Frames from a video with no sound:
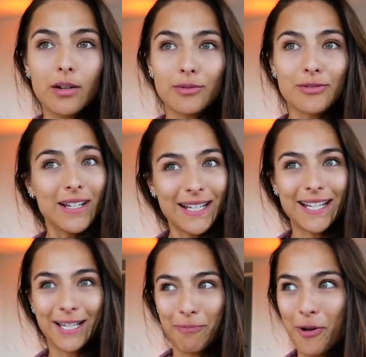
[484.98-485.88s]
I was really
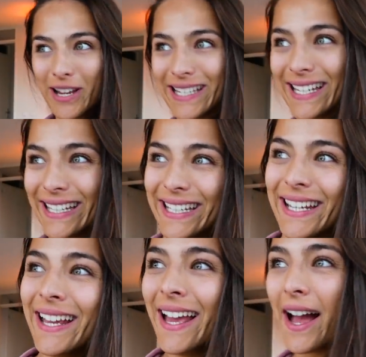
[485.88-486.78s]
disappointed.
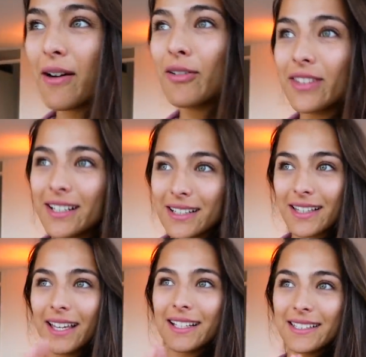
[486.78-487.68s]
I will
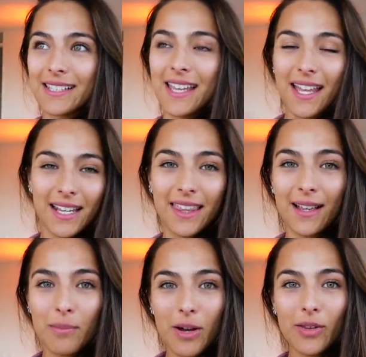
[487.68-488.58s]
not like say
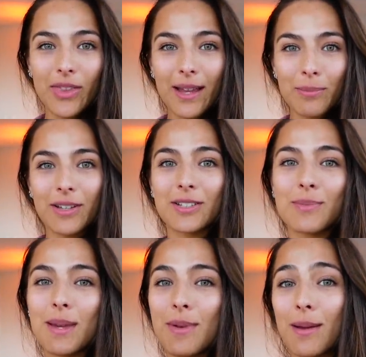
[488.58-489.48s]
anything about that because
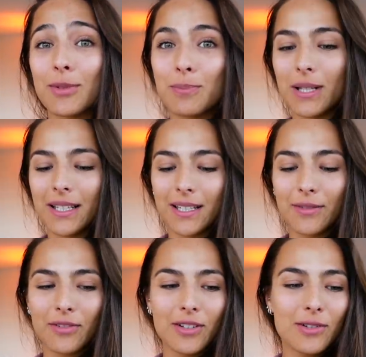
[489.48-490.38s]
maybe I'm spilling
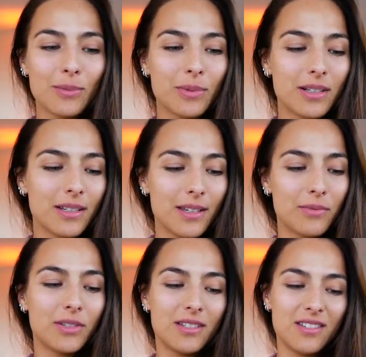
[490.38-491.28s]
it for you, but
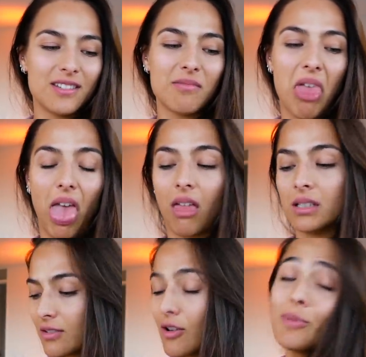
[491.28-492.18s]
it was just blah.
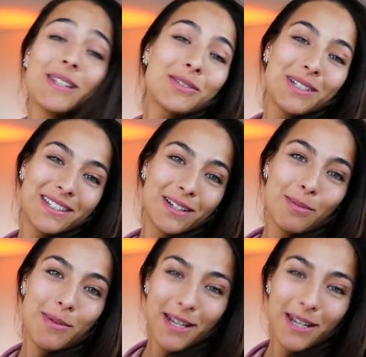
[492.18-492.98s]
So I hope this one's gonna be